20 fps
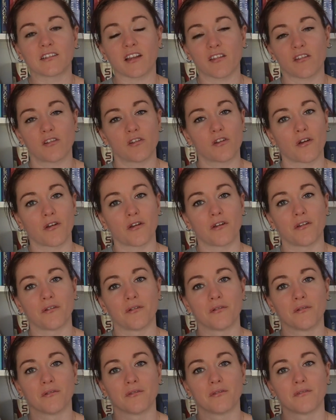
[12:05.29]
doesn't know
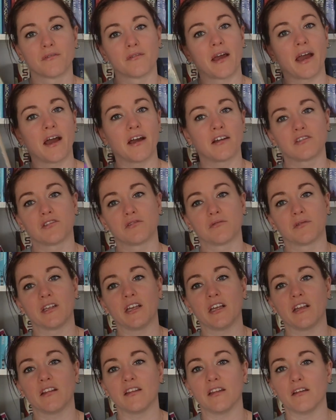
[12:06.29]
how to
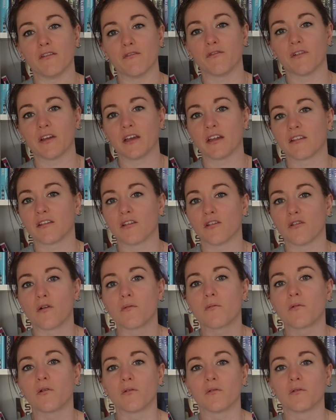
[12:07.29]
really live in the
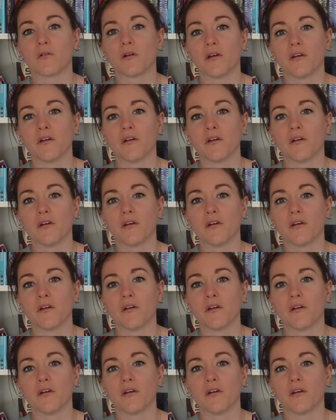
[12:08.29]
normal